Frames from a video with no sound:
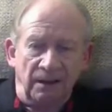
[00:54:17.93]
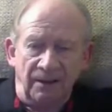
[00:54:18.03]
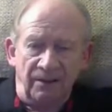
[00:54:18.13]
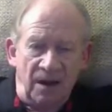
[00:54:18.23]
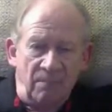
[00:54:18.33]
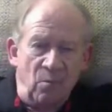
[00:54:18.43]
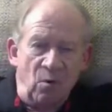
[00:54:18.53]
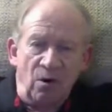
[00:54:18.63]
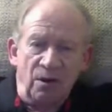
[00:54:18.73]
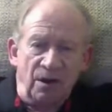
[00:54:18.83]
and have got
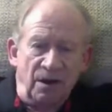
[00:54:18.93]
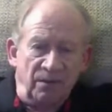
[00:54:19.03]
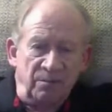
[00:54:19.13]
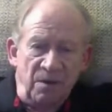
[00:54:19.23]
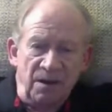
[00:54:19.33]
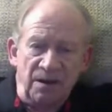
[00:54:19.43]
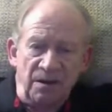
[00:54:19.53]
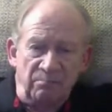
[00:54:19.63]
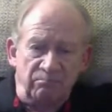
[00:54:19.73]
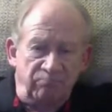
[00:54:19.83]
more than enough money
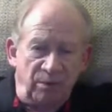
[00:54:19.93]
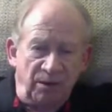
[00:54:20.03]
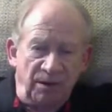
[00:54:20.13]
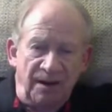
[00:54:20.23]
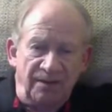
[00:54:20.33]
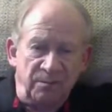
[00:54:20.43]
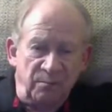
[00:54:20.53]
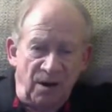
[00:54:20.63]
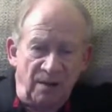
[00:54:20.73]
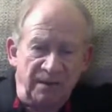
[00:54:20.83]
to pull it off and
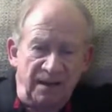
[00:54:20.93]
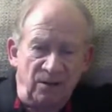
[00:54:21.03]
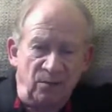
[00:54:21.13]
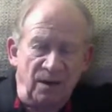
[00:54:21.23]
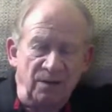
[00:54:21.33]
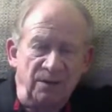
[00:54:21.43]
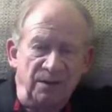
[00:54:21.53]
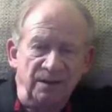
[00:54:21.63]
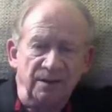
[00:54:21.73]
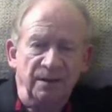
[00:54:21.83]
probably get away with
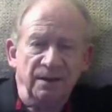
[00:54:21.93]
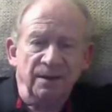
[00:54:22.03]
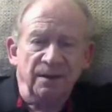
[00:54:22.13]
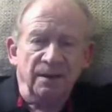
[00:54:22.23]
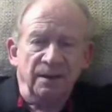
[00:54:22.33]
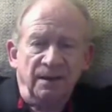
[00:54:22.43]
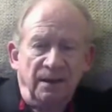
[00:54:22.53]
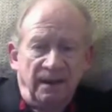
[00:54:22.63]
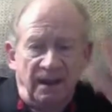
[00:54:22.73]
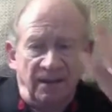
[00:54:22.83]
it.
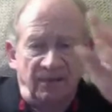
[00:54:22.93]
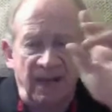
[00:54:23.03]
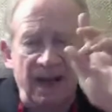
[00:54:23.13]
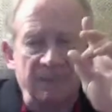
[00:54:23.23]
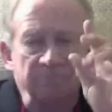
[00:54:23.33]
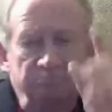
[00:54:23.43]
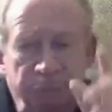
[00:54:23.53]
If that